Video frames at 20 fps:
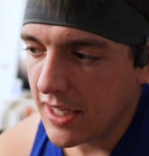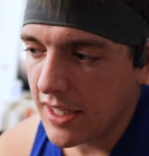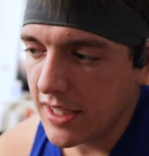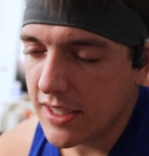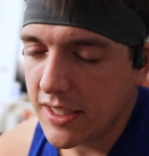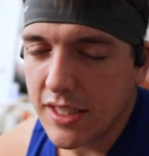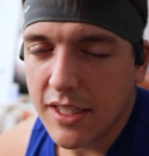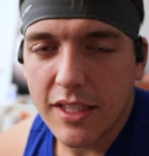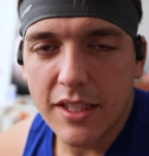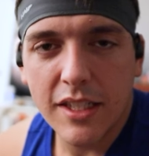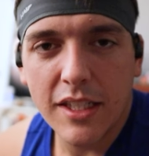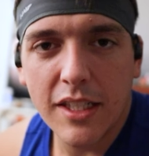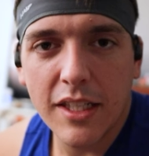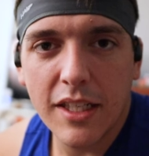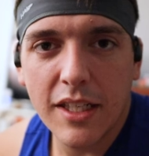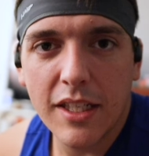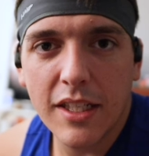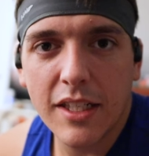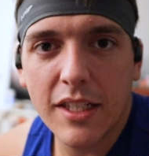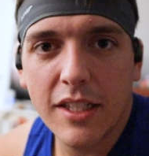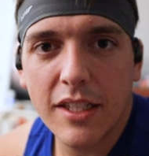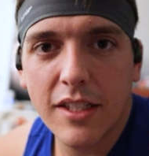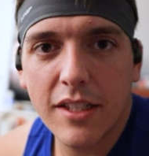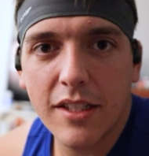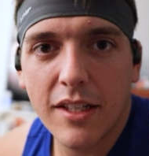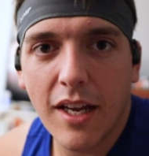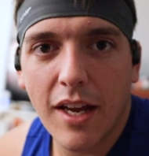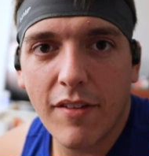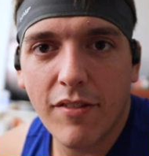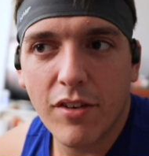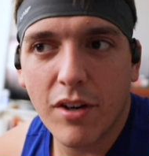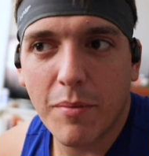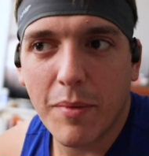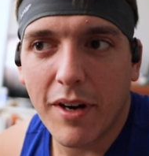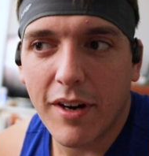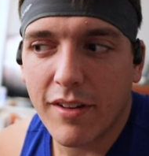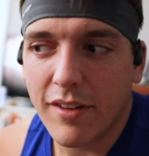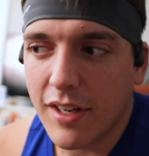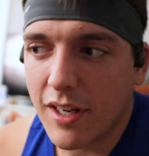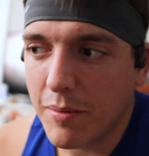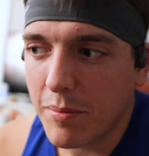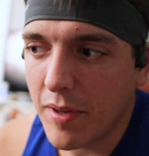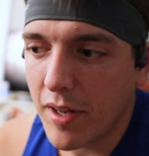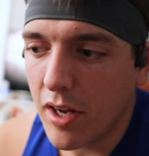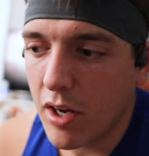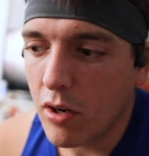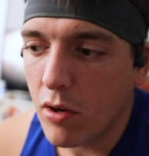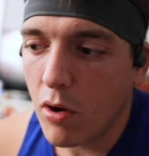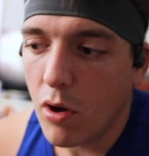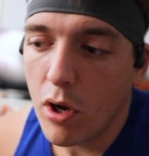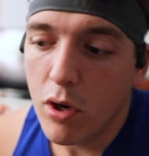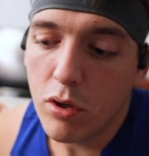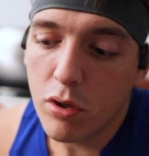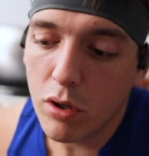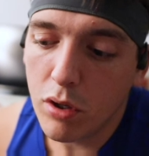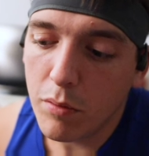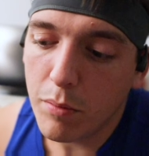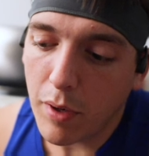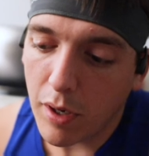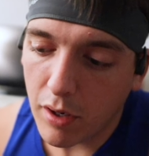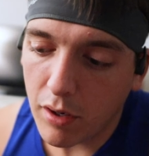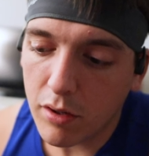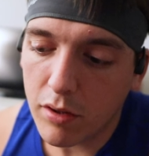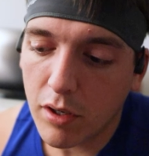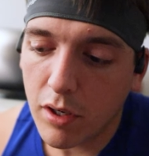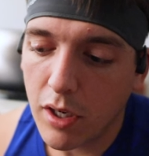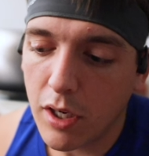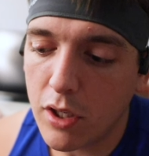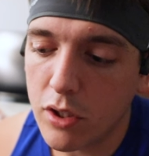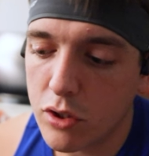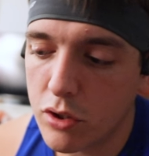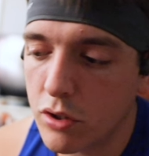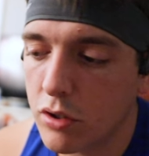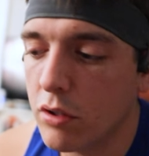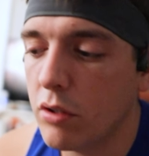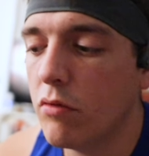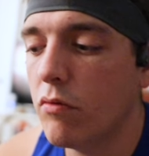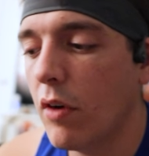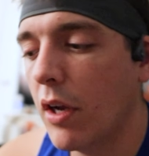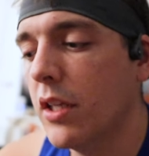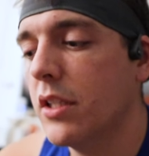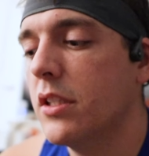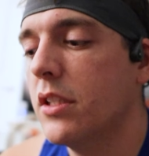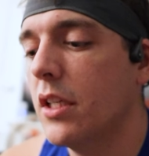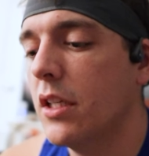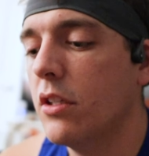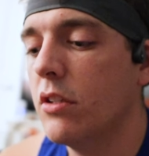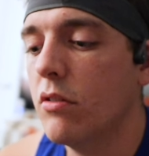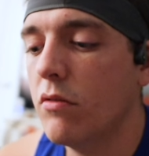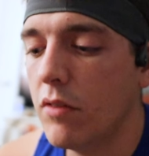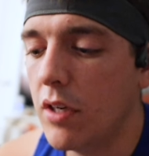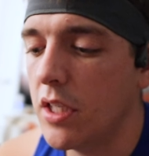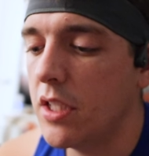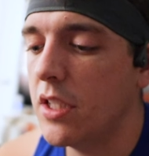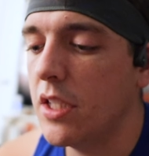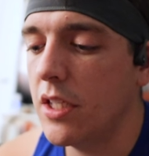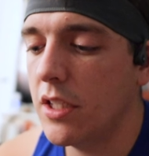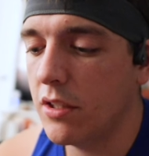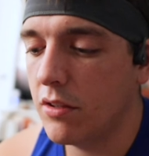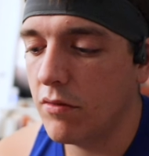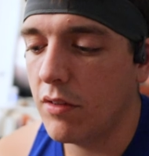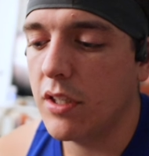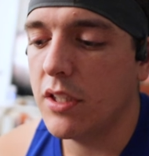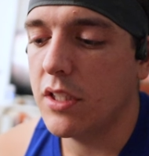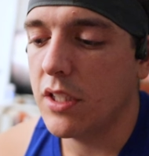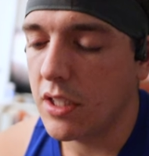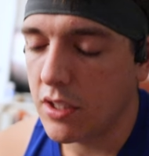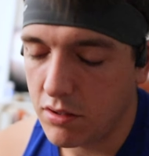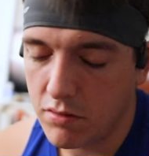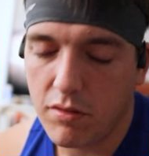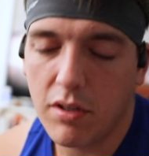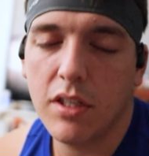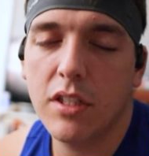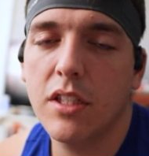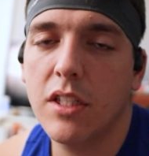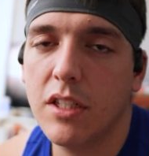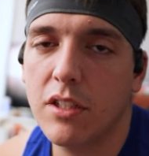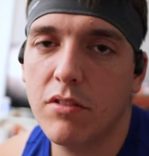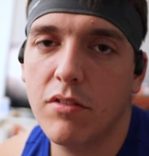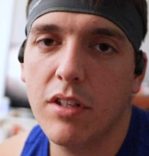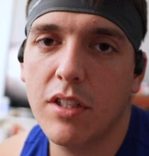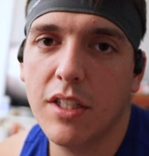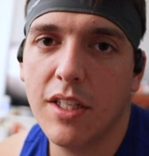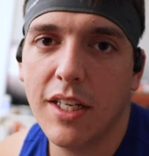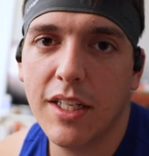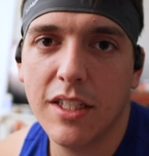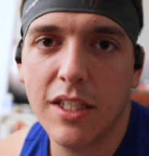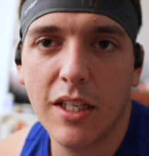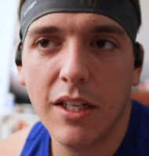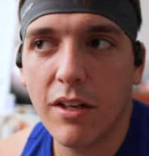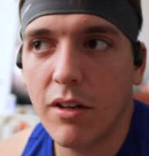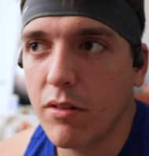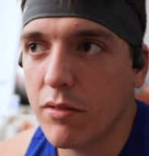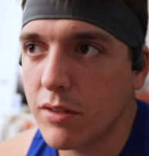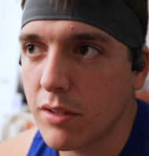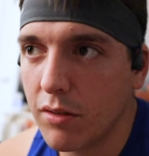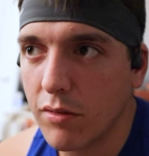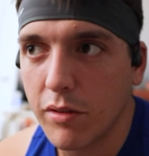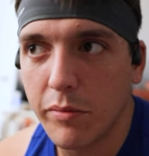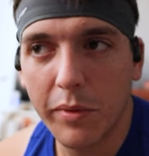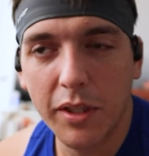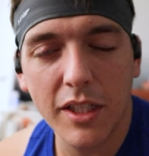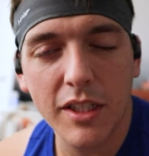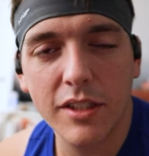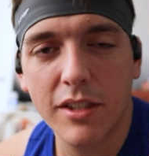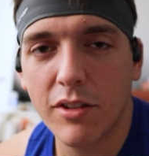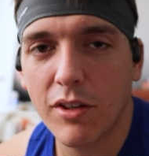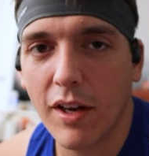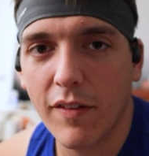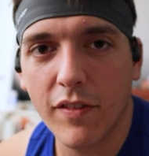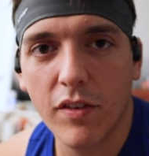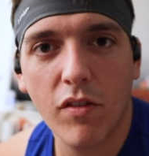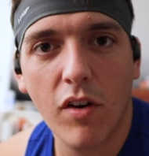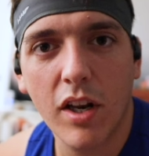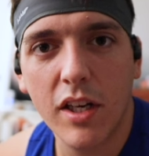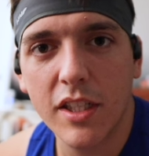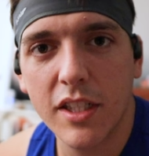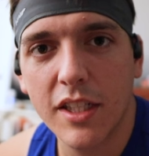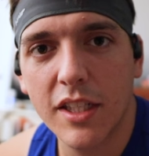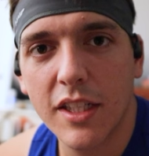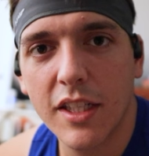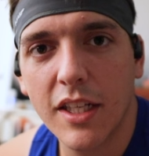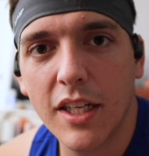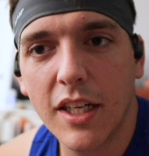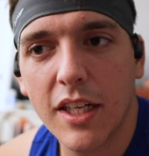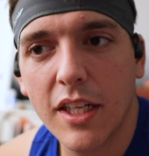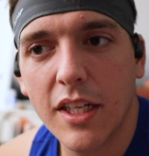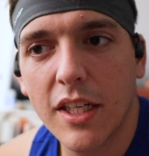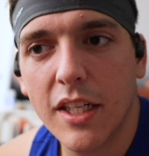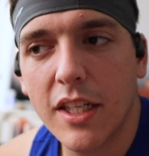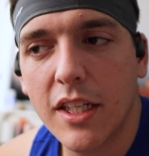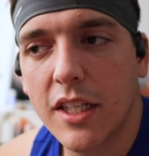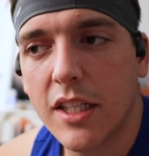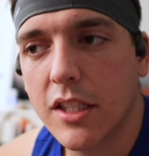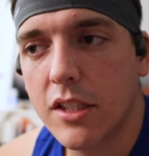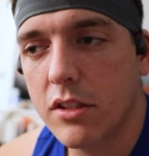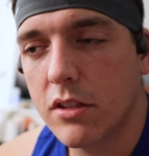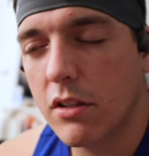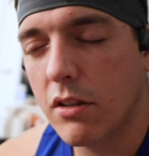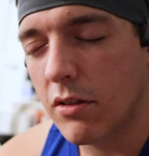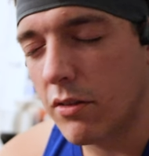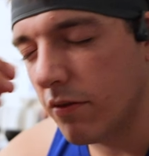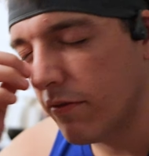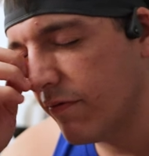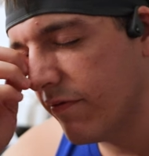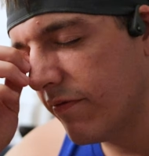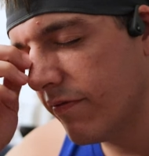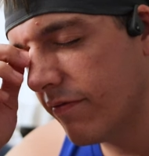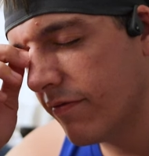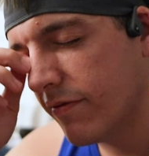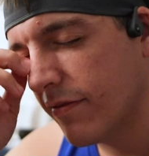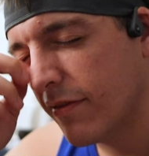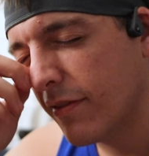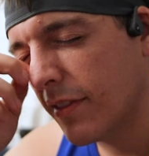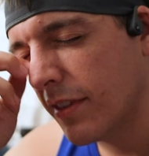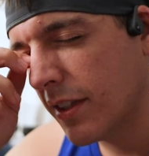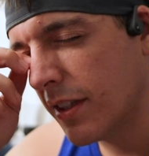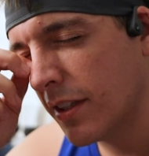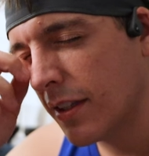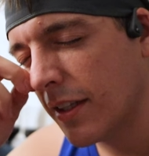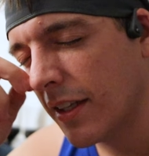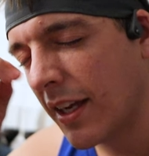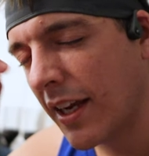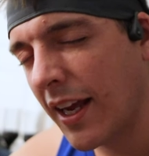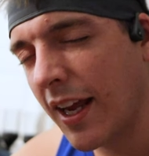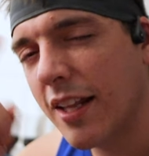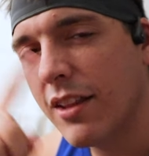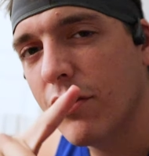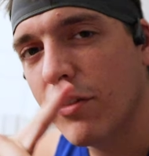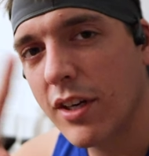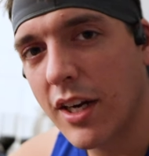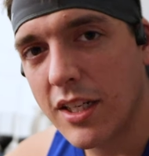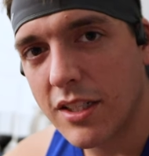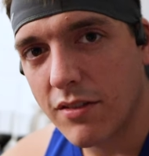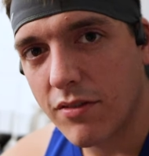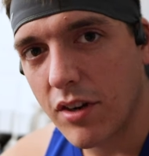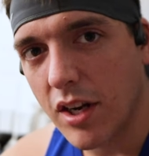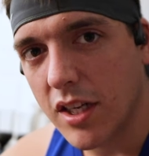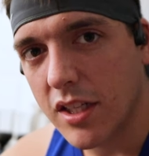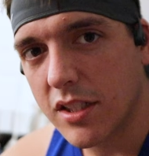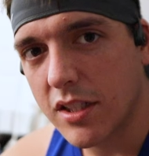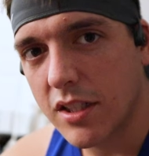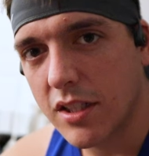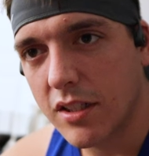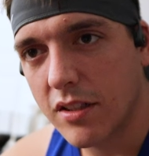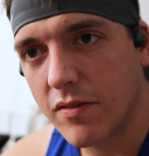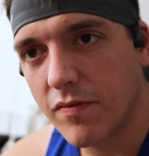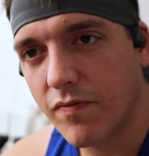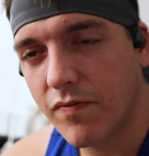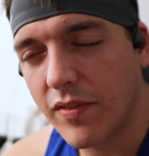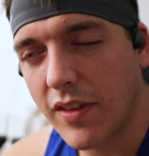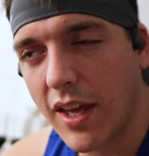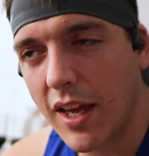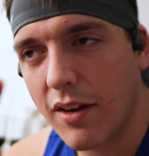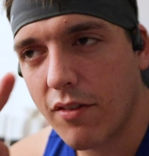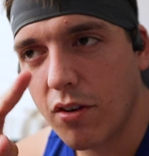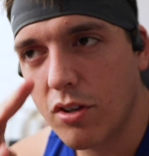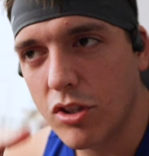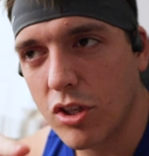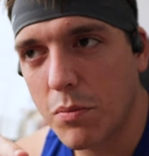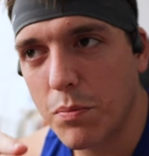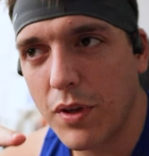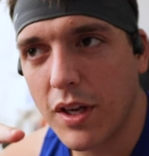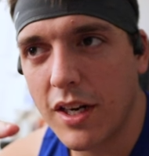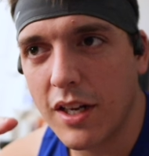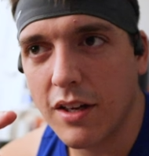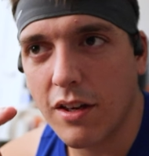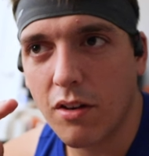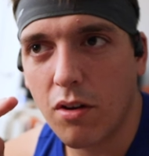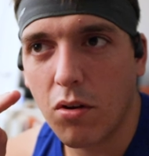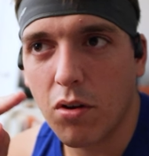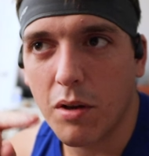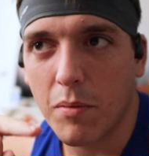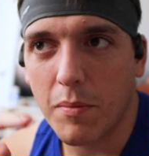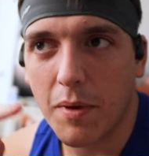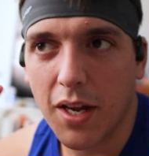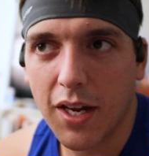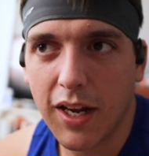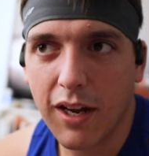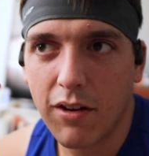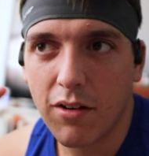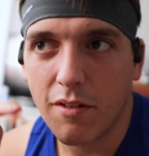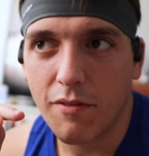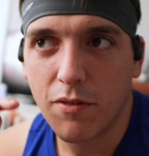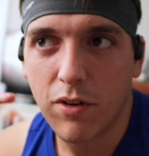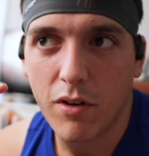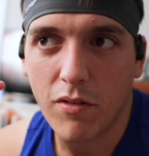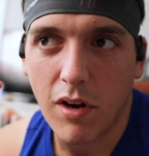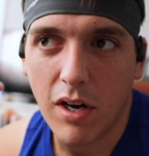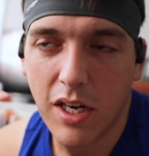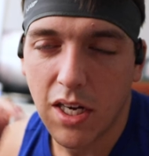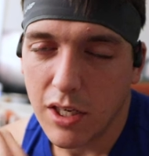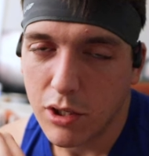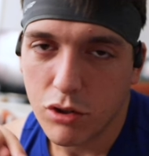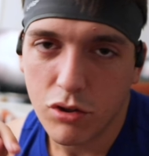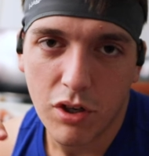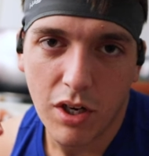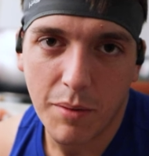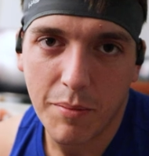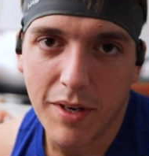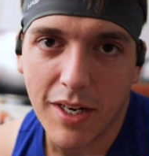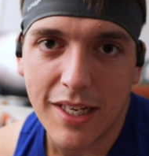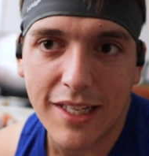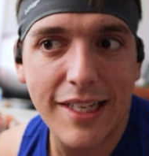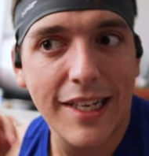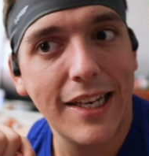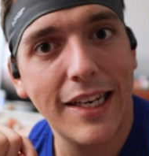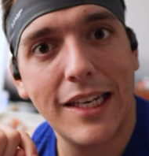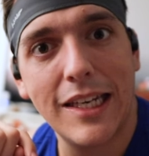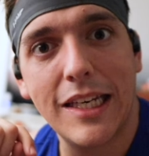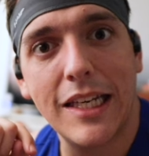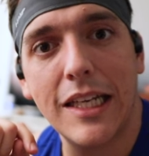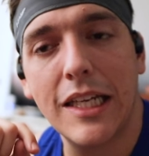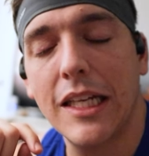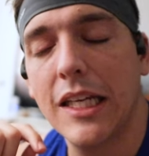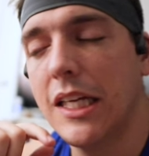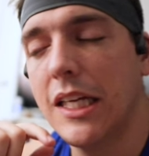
It's easy after a marathon and be like, oh, I did a marathon. I should rest. I should rest. I should rest. I should rest. I should rest. Next thing you know, it's three weeks and you haven't run. So I had three days of rest. I originally planned on going back out for a run yesterday, but I didn't.